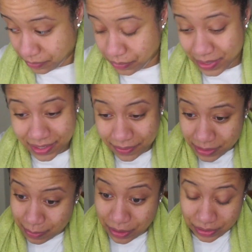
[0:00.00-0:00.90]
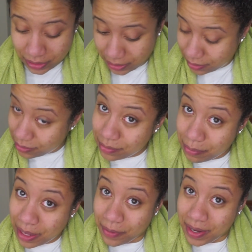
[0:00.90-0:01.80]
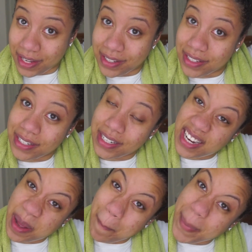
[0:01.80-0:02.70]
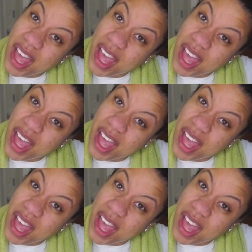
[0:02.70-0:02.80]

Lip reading: That stuff smells good, by the way. The Indian hemp